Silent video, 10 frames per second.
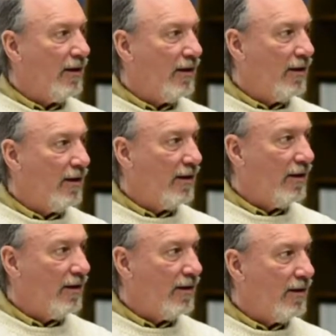
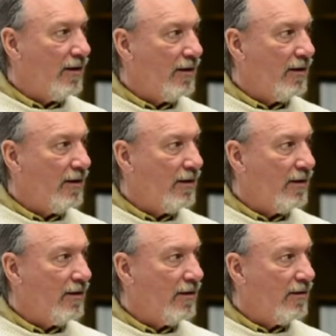
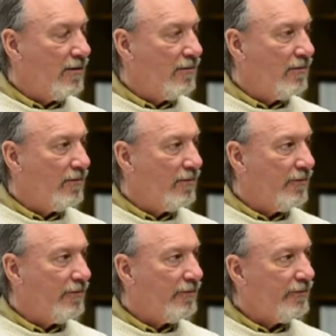
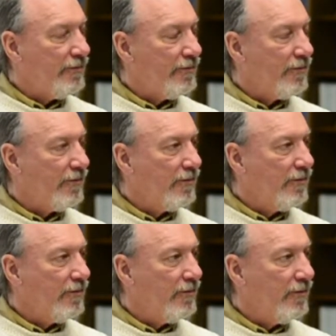
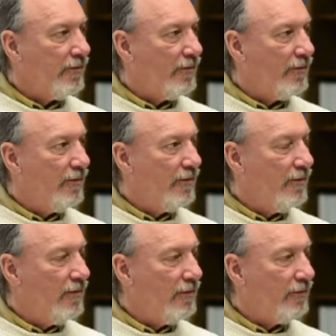
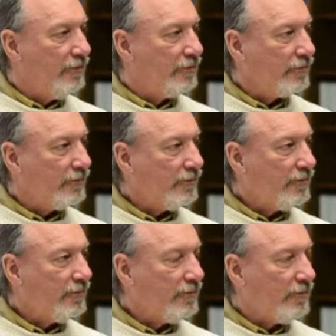
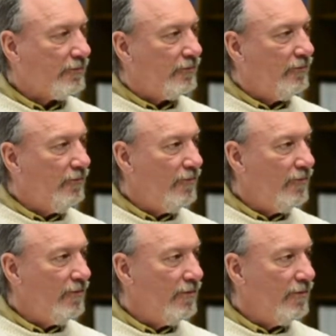
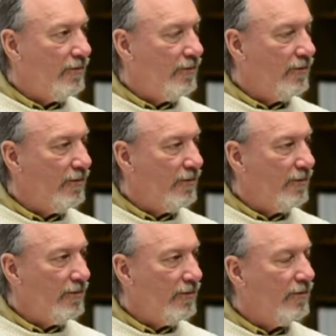
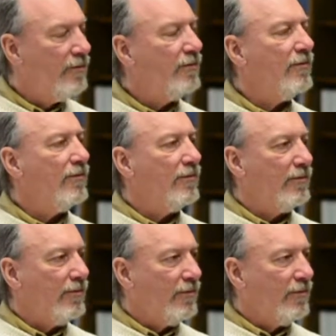(silent)